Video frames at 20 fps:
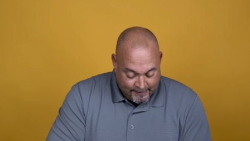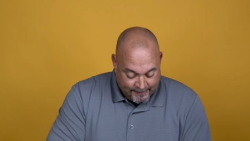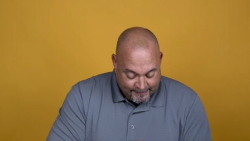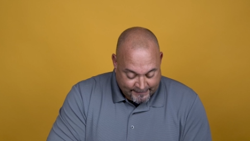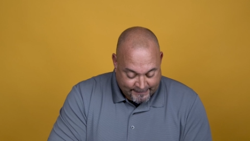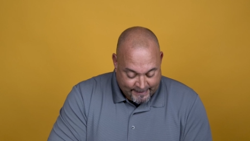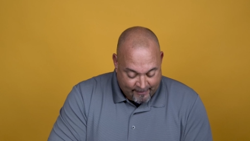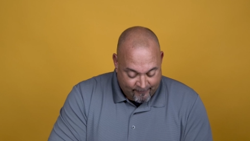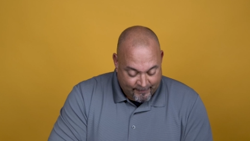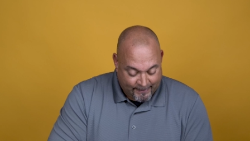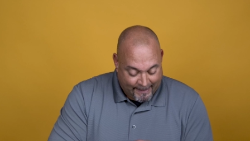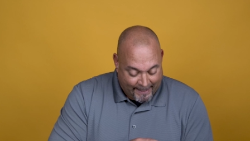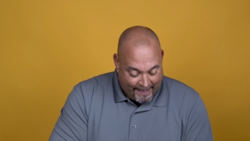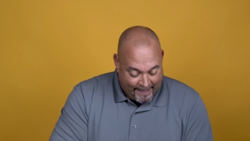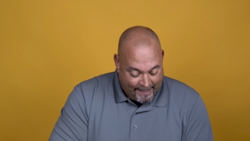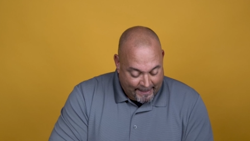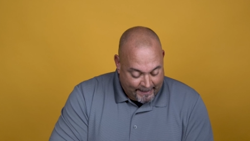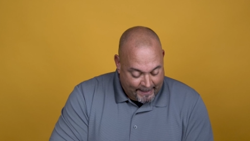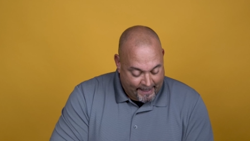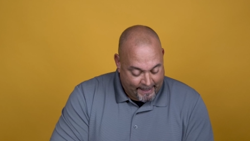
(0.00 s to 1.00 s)
7,
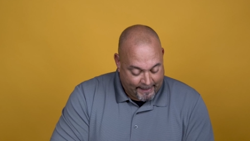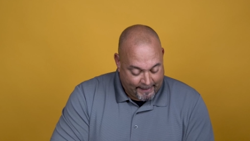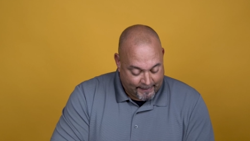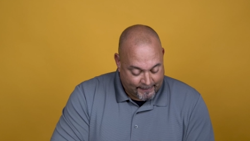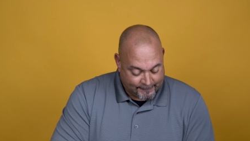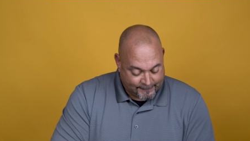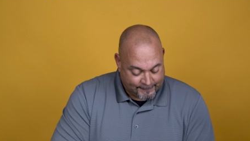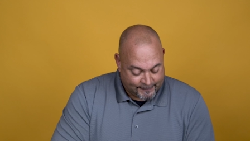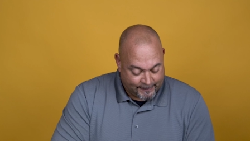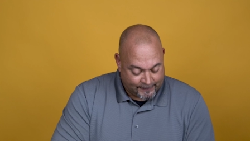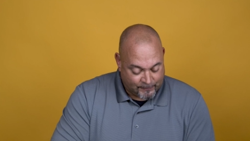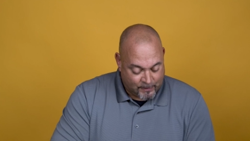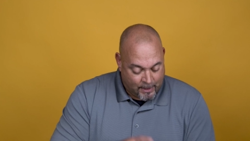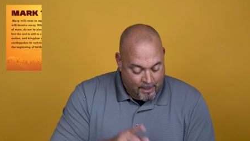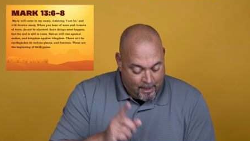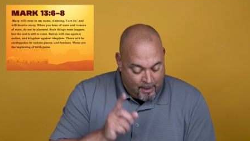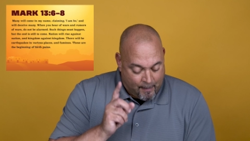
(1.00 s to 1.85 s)
and 8, it says,